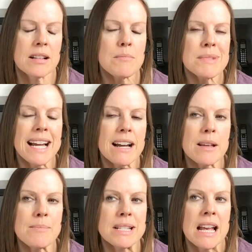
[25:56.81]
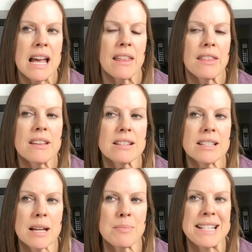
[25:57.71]
sometimes the
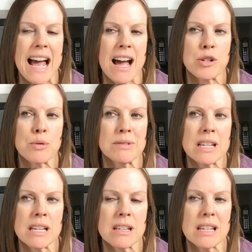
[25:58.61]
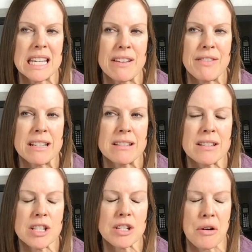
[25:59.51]
steps actually even
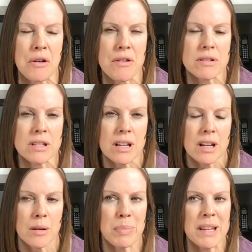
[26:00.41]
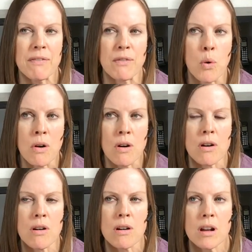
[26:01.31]
start
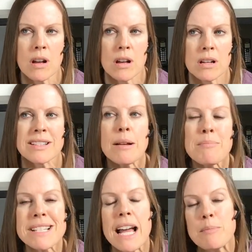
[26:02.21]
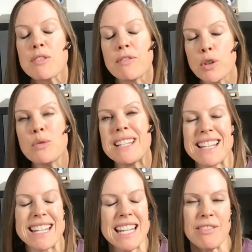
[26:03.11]
before sometimes food isn't